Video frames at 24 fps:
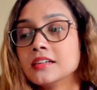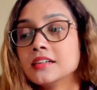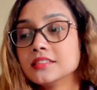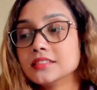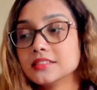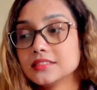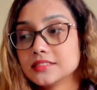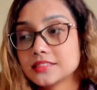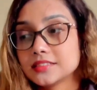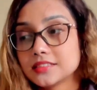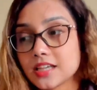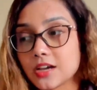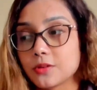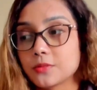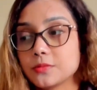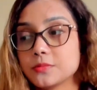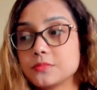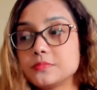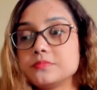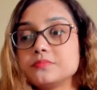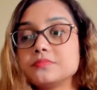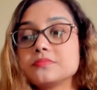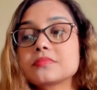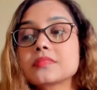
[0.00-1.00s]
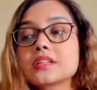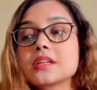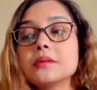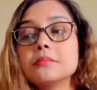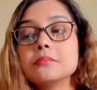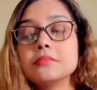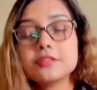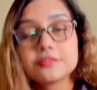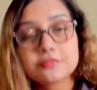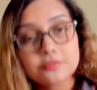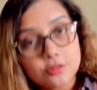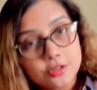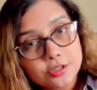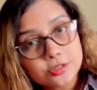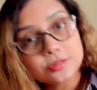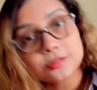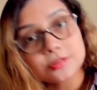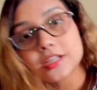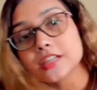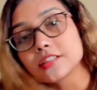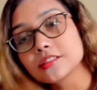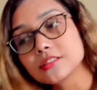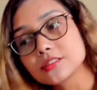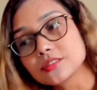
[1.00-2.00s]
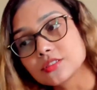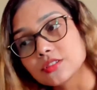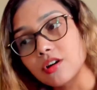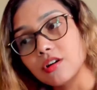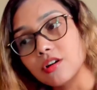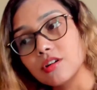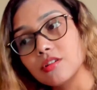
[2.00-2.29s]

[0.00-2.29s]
So before you get the dog